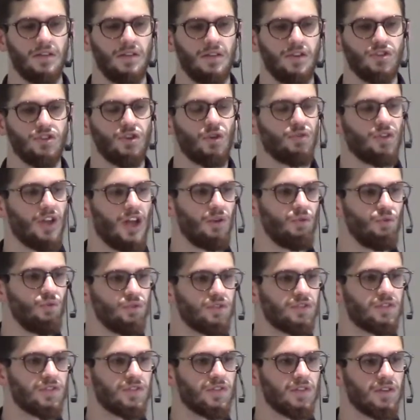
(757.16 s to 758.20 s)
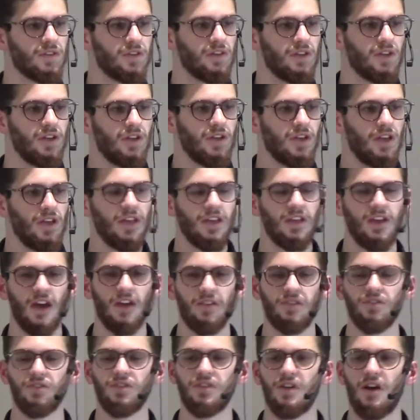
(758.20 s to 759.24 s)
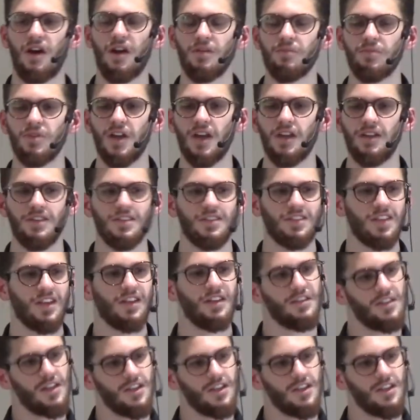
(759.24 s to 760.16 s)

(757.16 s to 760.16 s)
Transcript: So Talut, he gathered an army and he said,